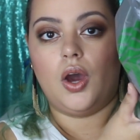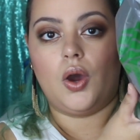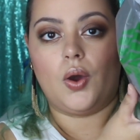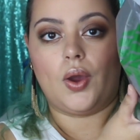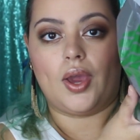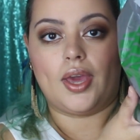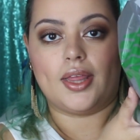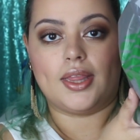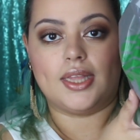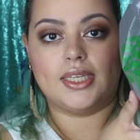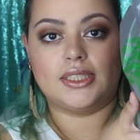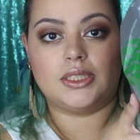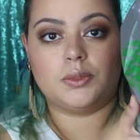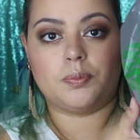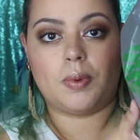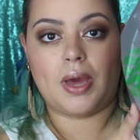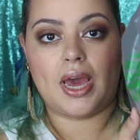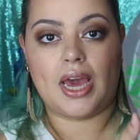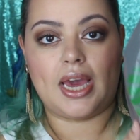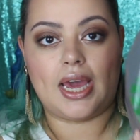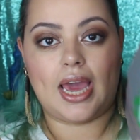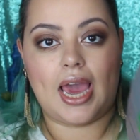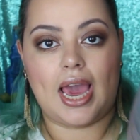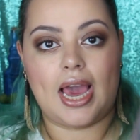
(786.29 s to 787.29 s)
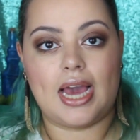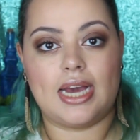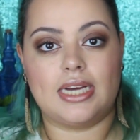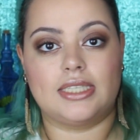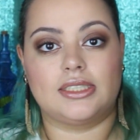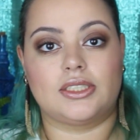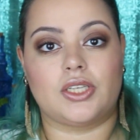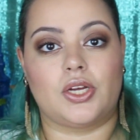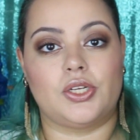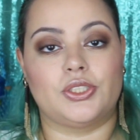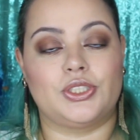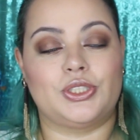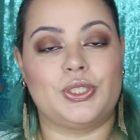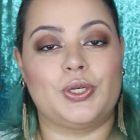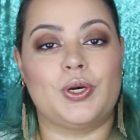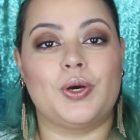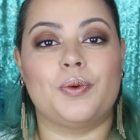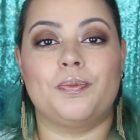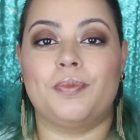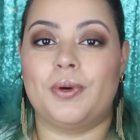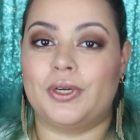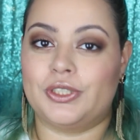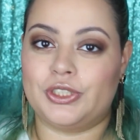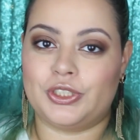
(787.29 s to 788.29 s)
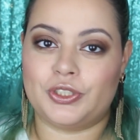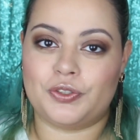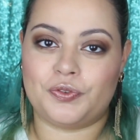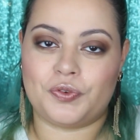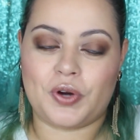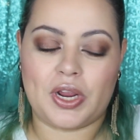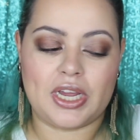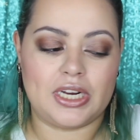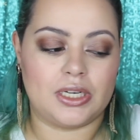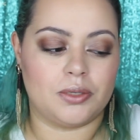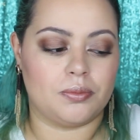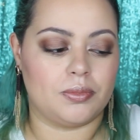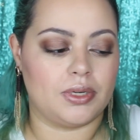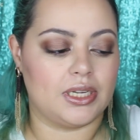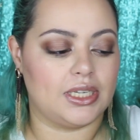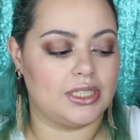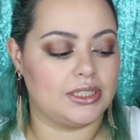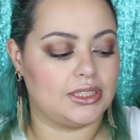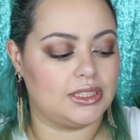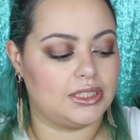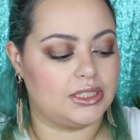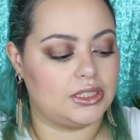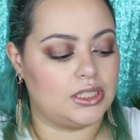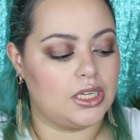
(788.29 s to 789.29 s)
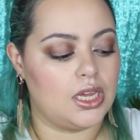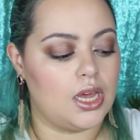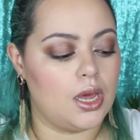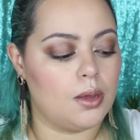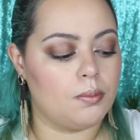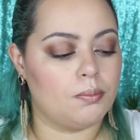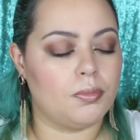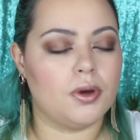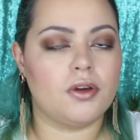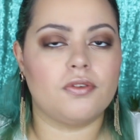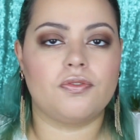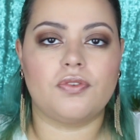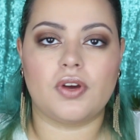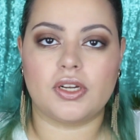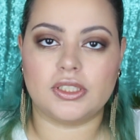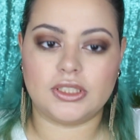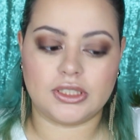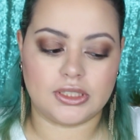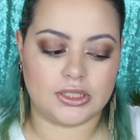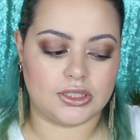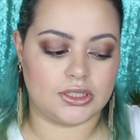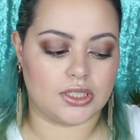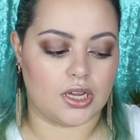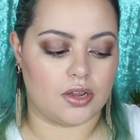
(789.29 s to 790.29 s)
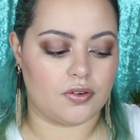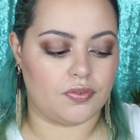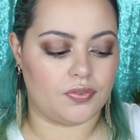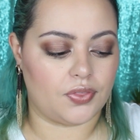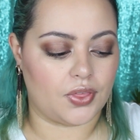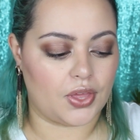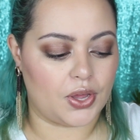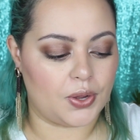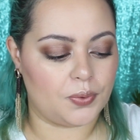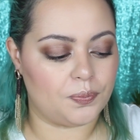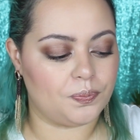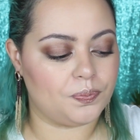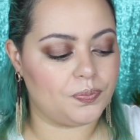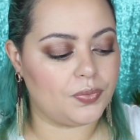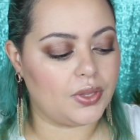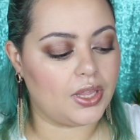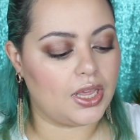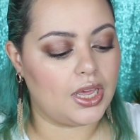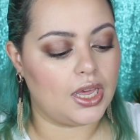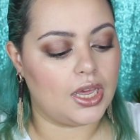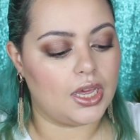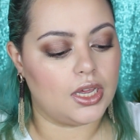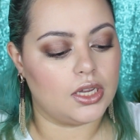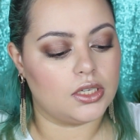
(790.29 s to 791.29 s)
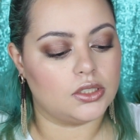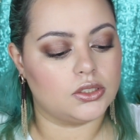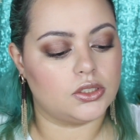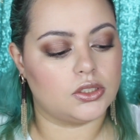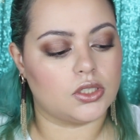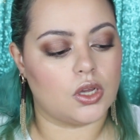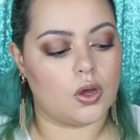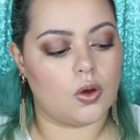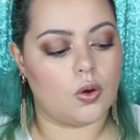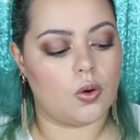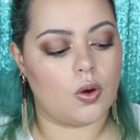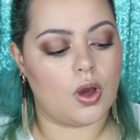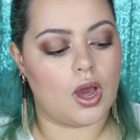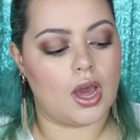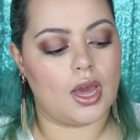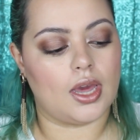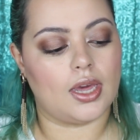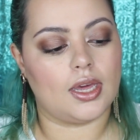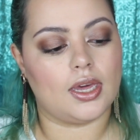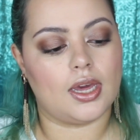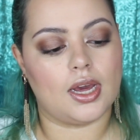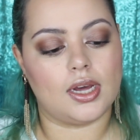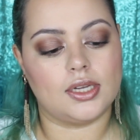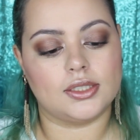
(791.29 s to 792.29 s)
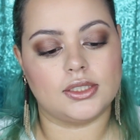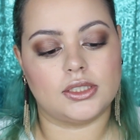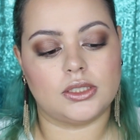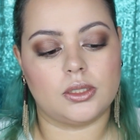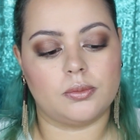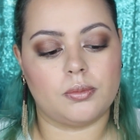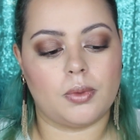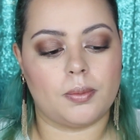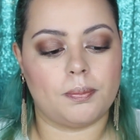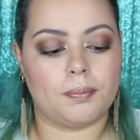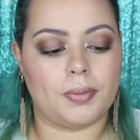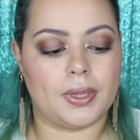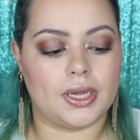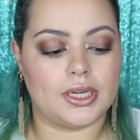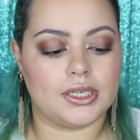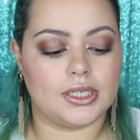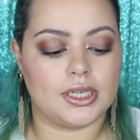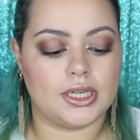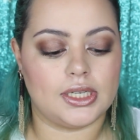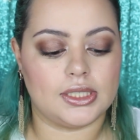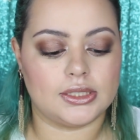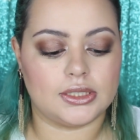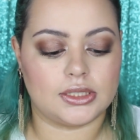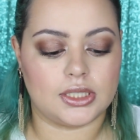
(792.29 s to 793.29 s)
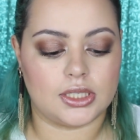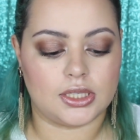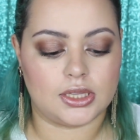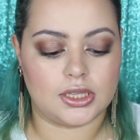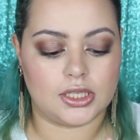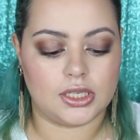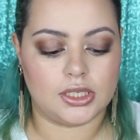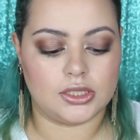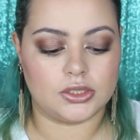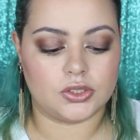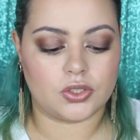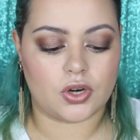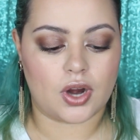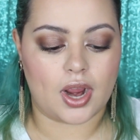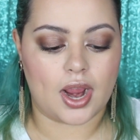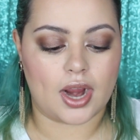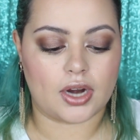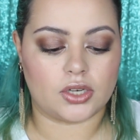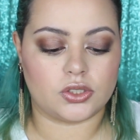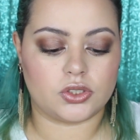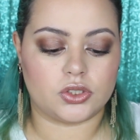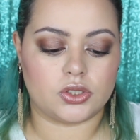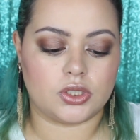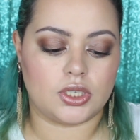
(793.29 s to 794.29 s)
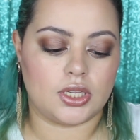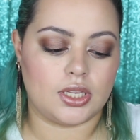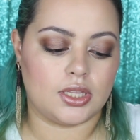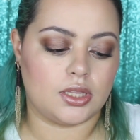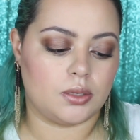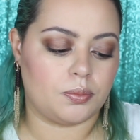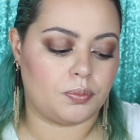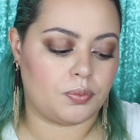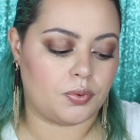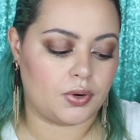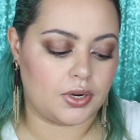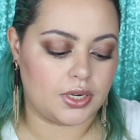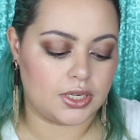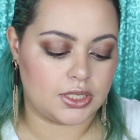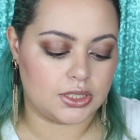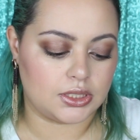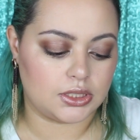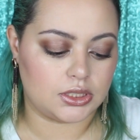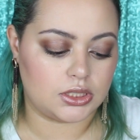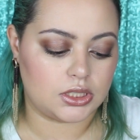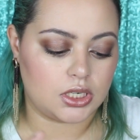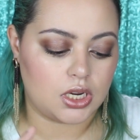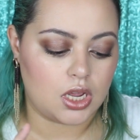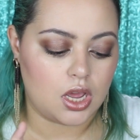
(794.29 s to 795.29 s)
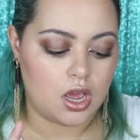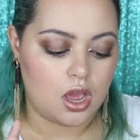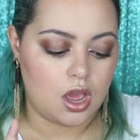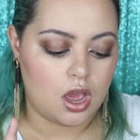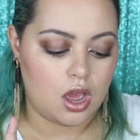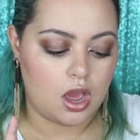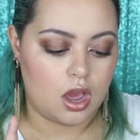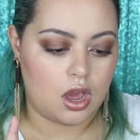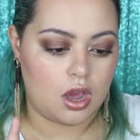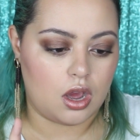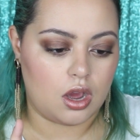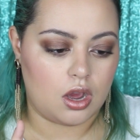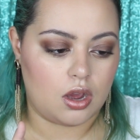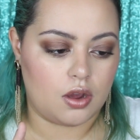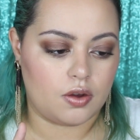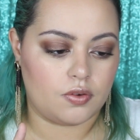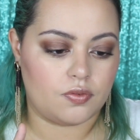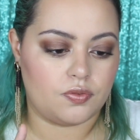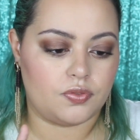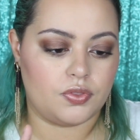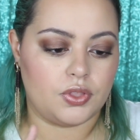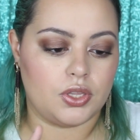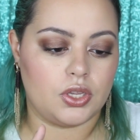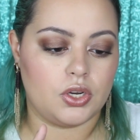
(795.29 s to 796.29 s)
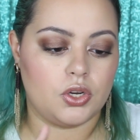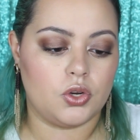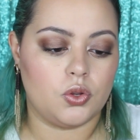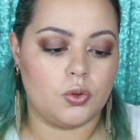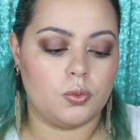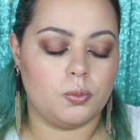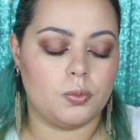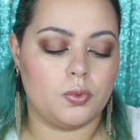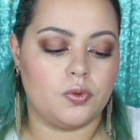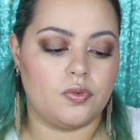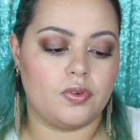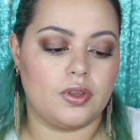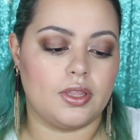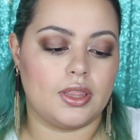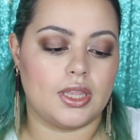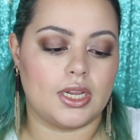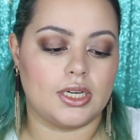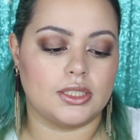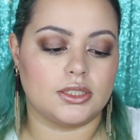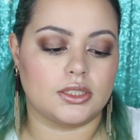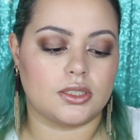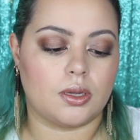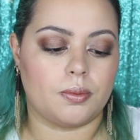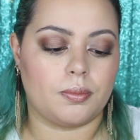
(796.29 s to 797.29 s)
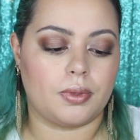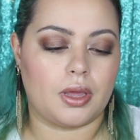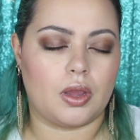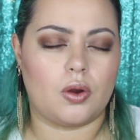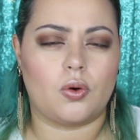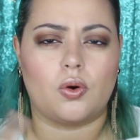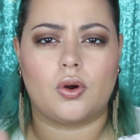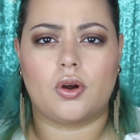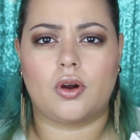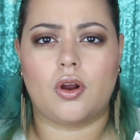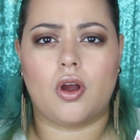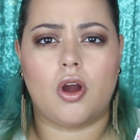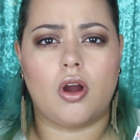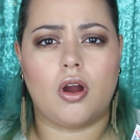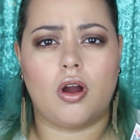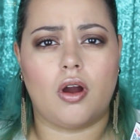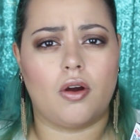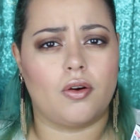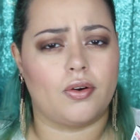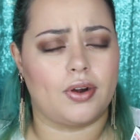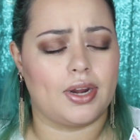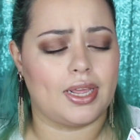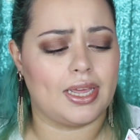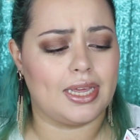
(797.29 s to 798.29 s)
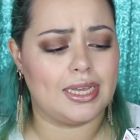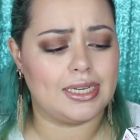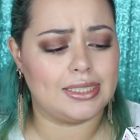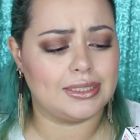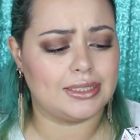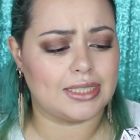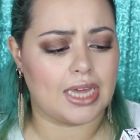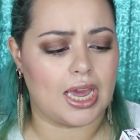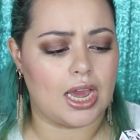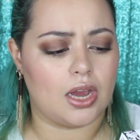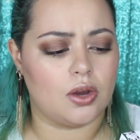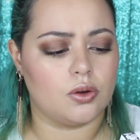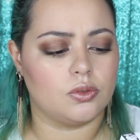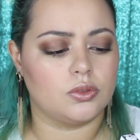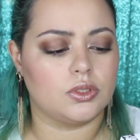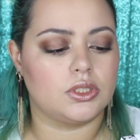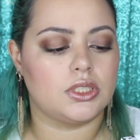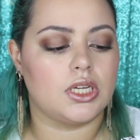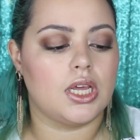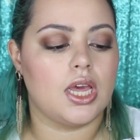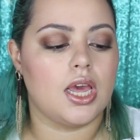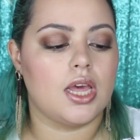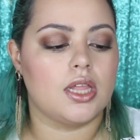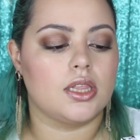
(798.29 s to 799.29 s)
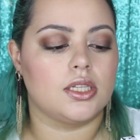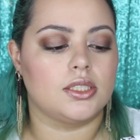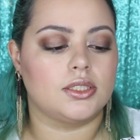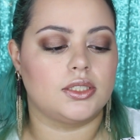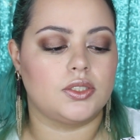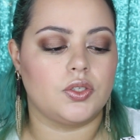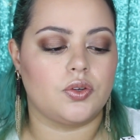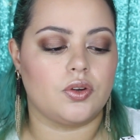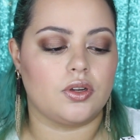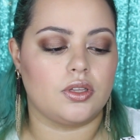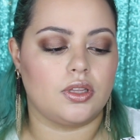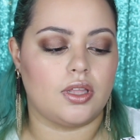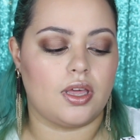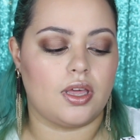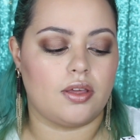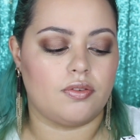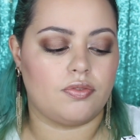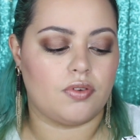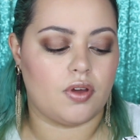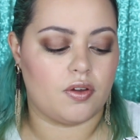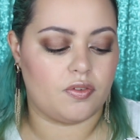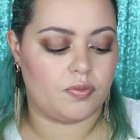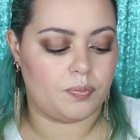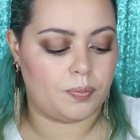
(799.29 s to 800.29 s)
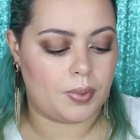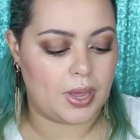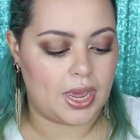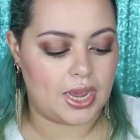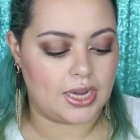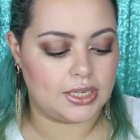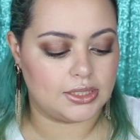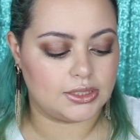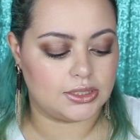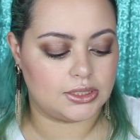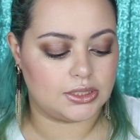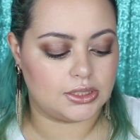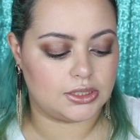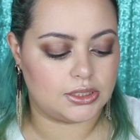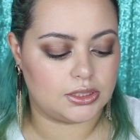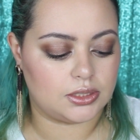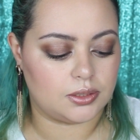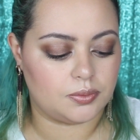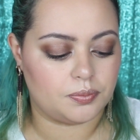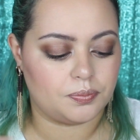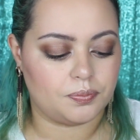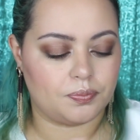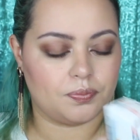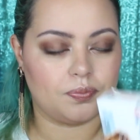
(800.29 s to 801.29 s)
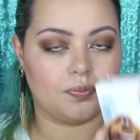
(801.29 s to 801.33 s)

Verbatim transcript: Okay, this bag has also a bunch of random but fun stuff though. So I got some Band-Aids. These are actually in the print of the new movie that is coming out, or already is out, The Secret Life of Pets.